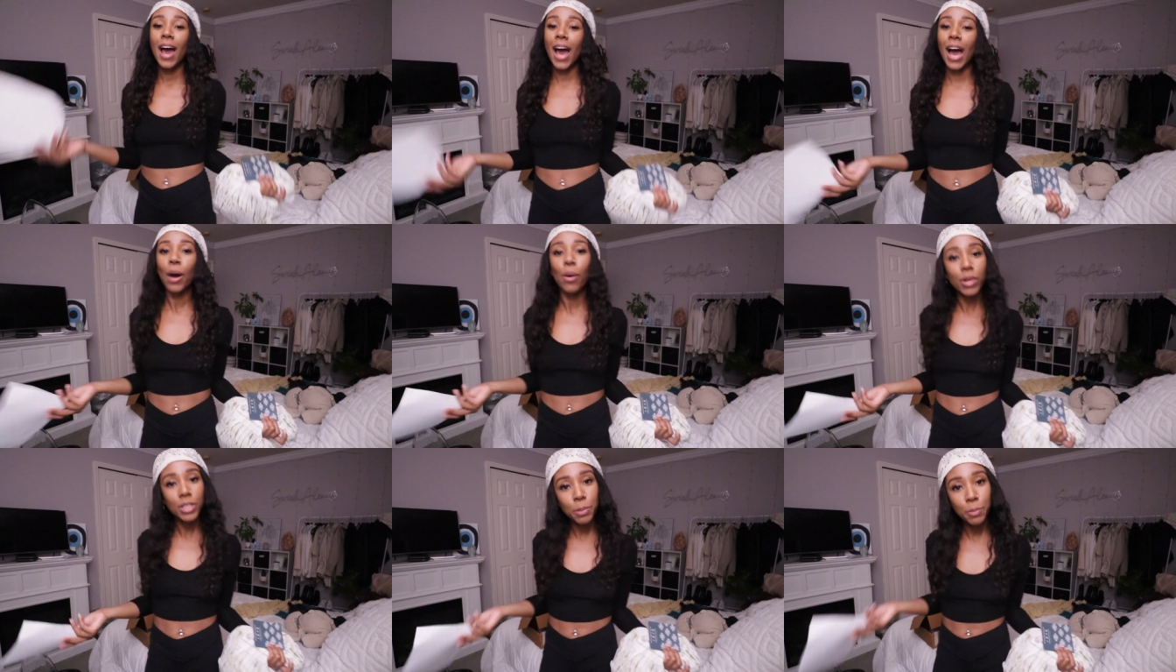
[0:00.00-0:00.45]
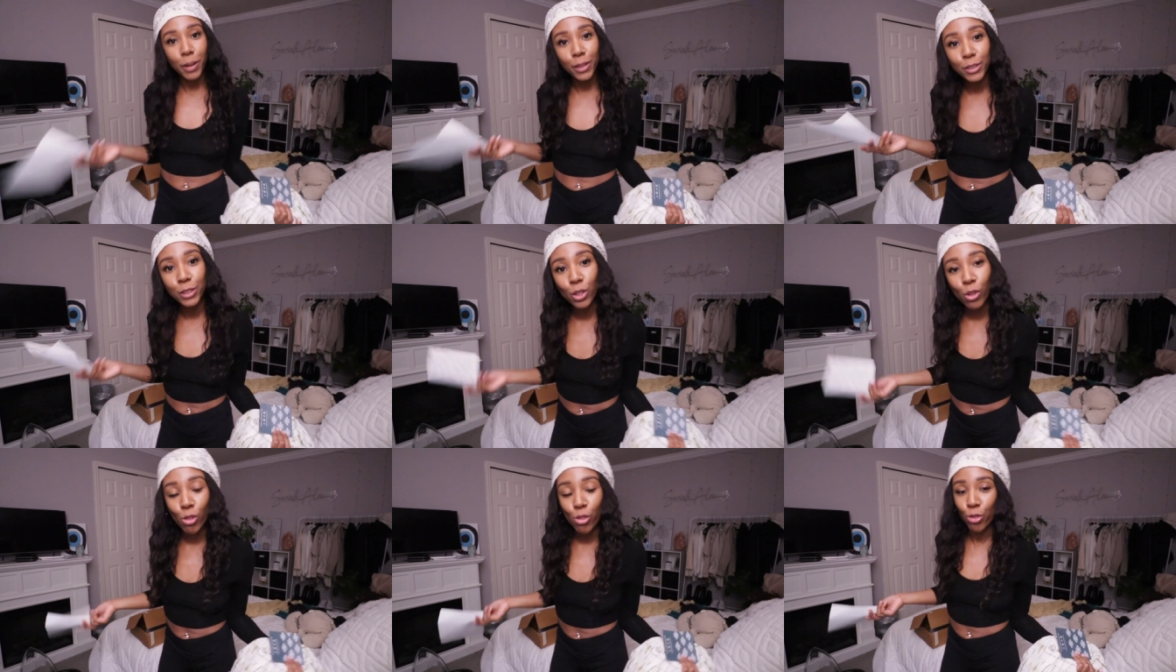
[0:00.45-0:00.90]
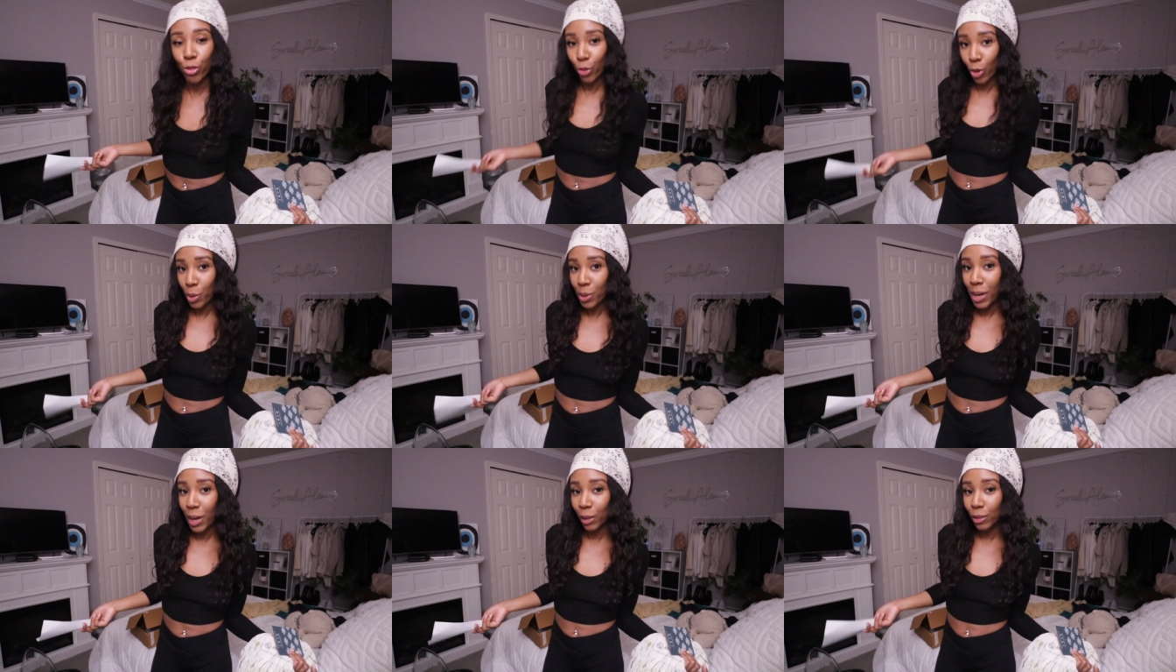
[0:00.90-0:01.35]
I was about to
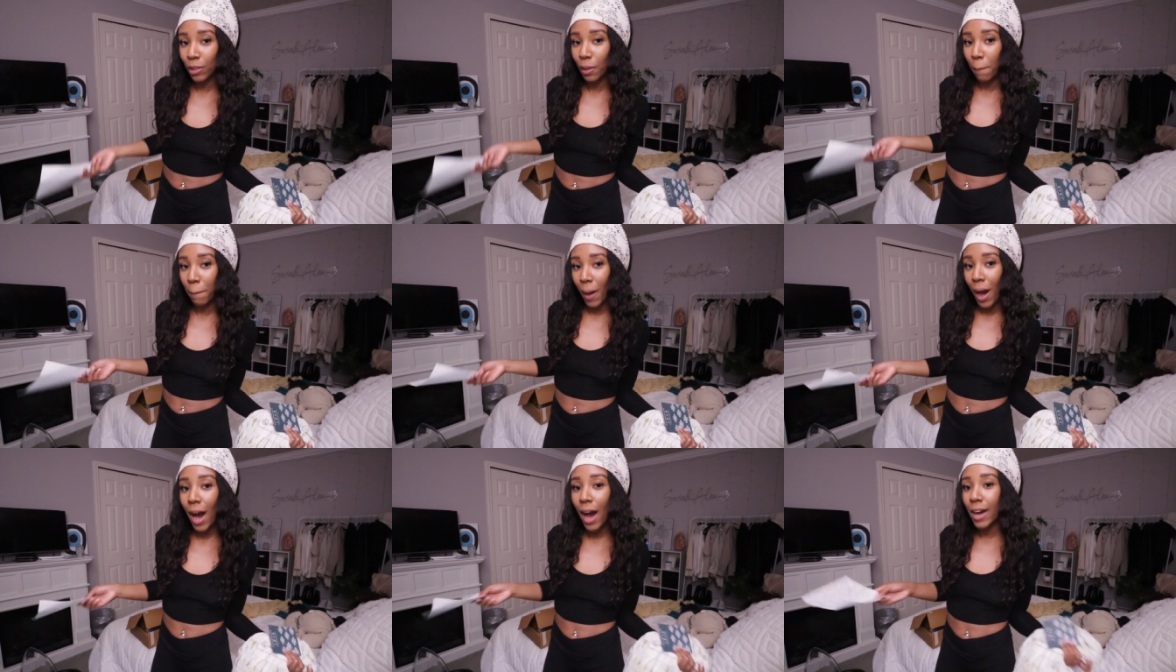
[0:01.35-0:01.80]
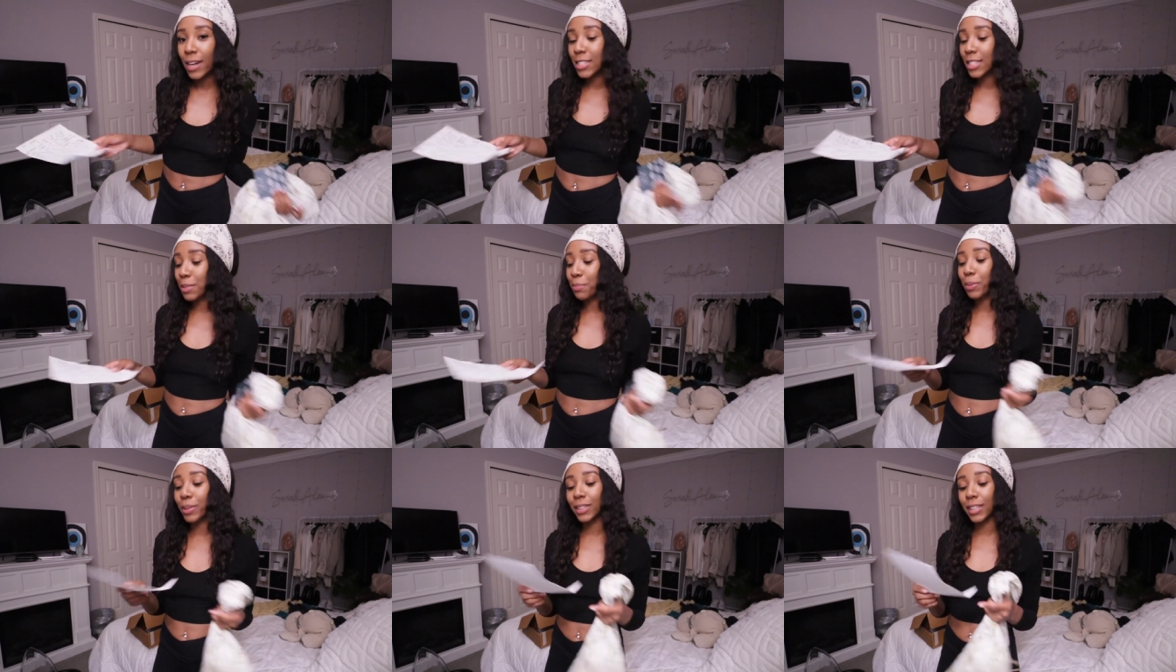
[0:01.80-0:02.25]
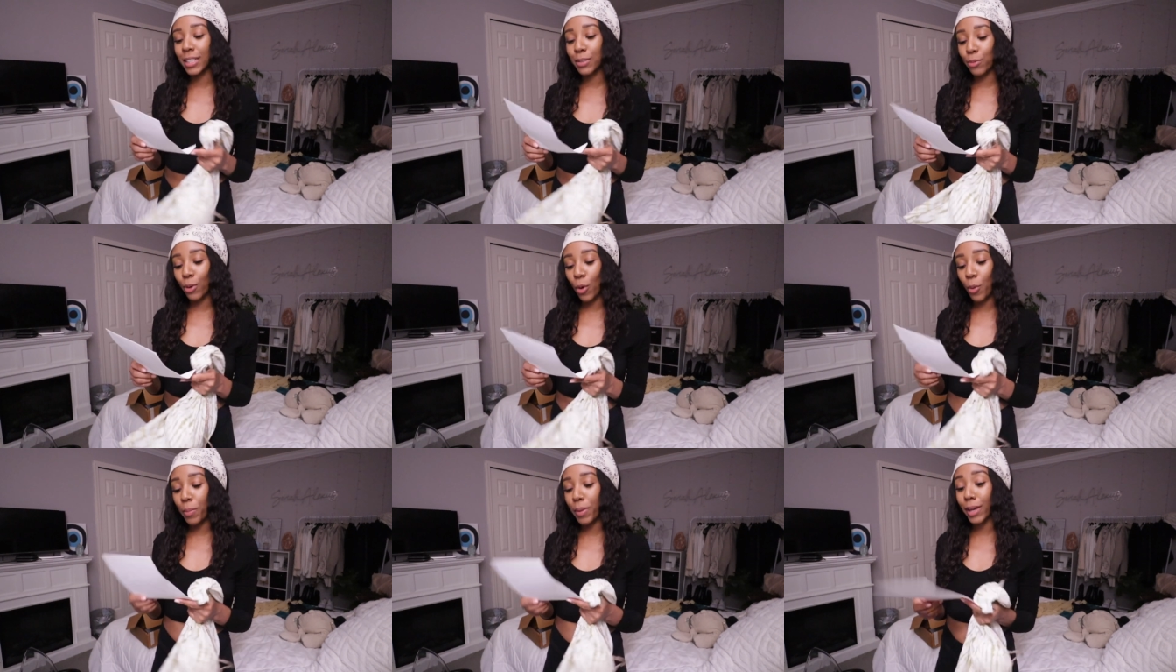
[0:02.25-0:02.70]
throw out the box, but they
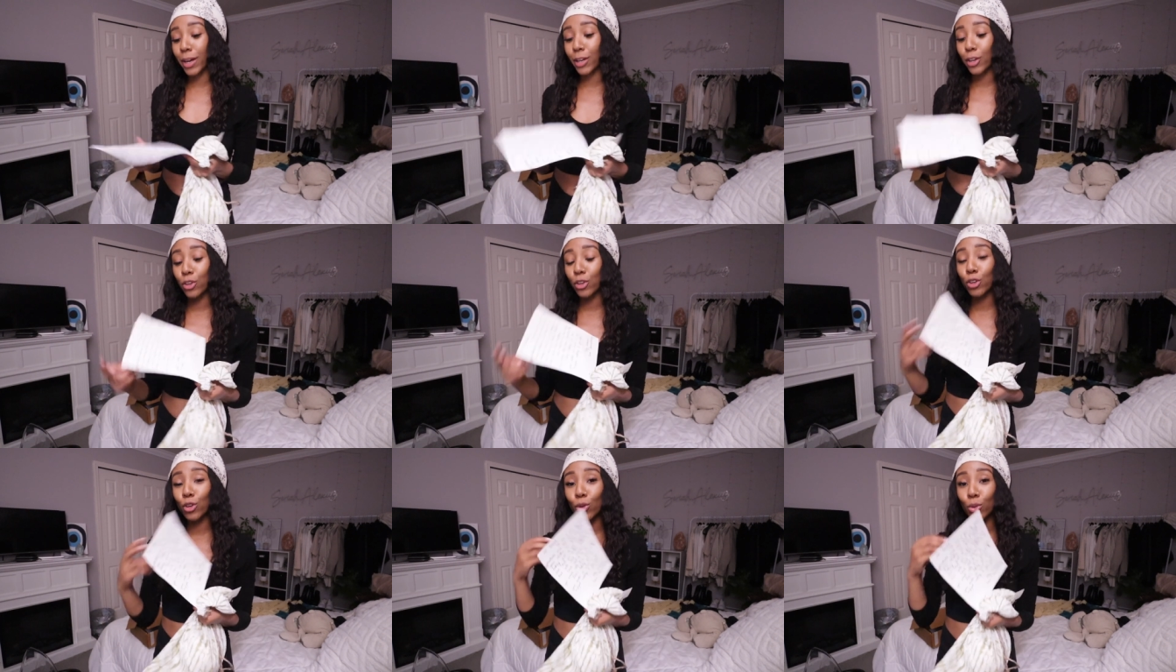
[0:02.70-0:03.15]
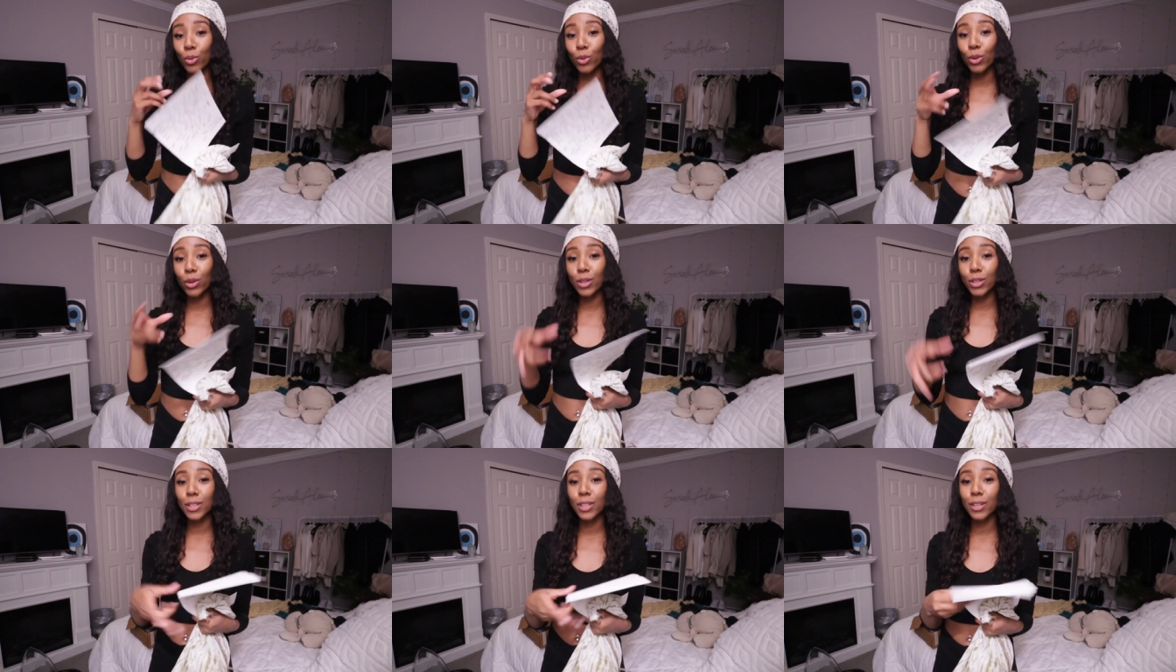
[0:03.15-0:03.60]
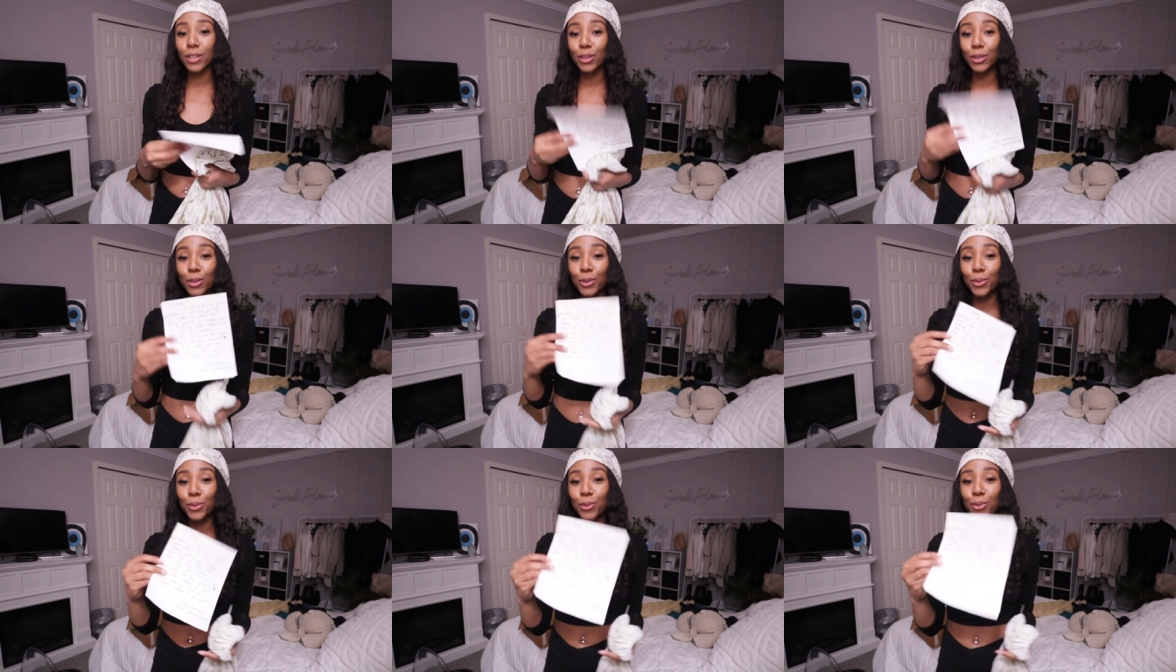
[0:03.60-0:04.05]
wrote me a cute
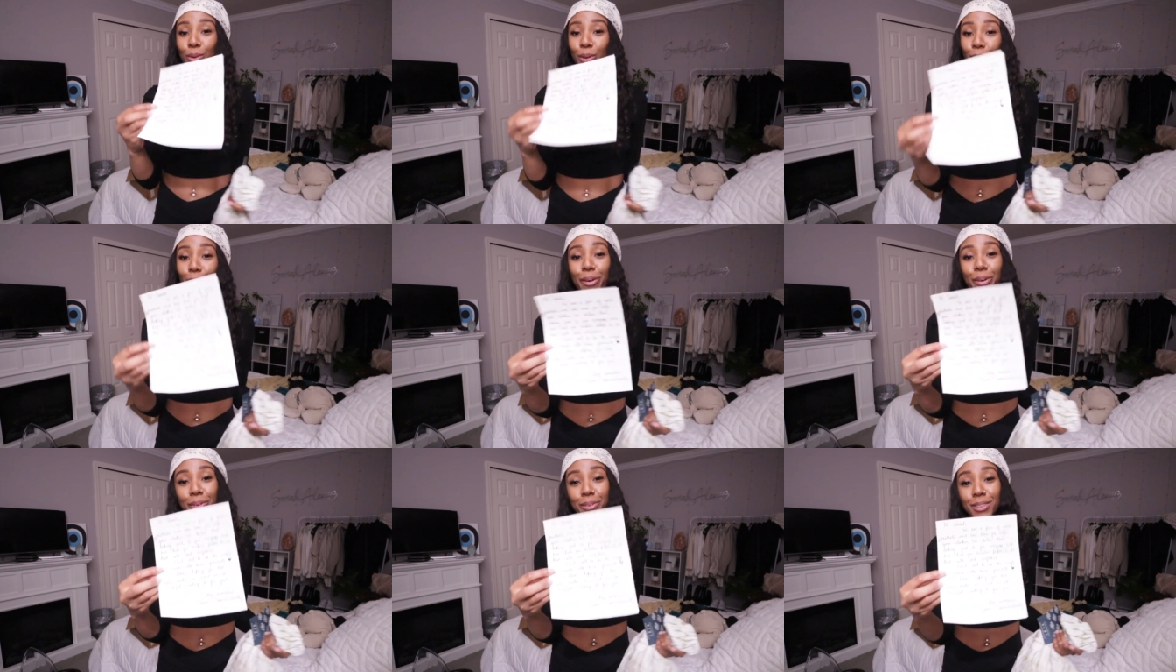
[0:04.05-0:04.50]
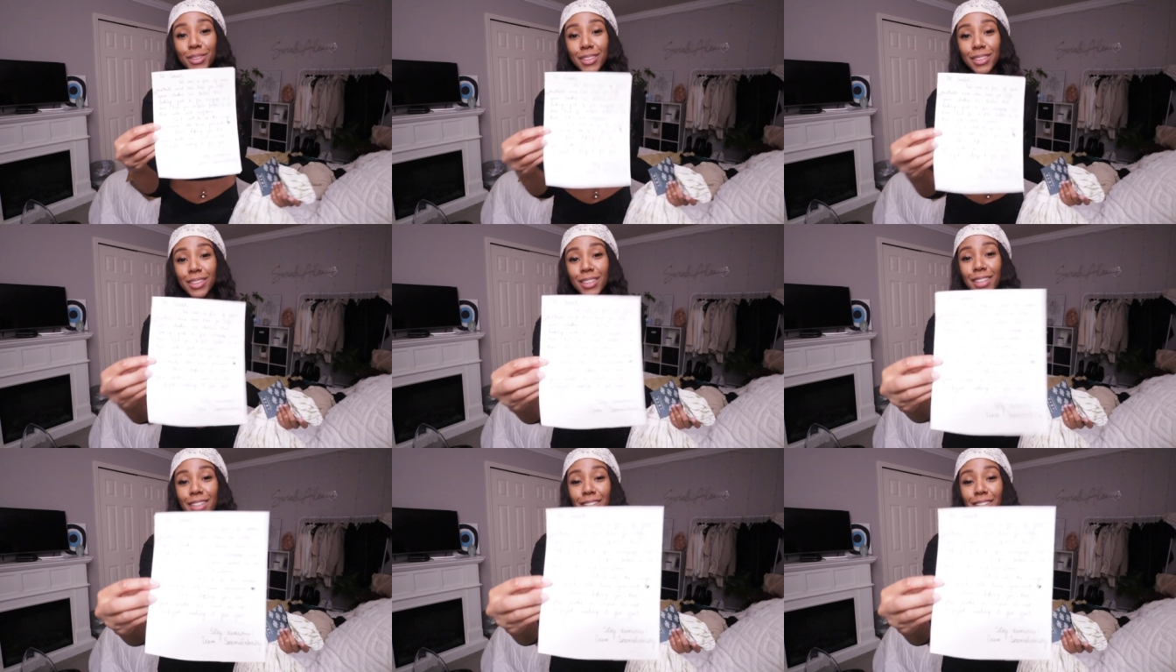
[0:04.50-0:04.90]
little note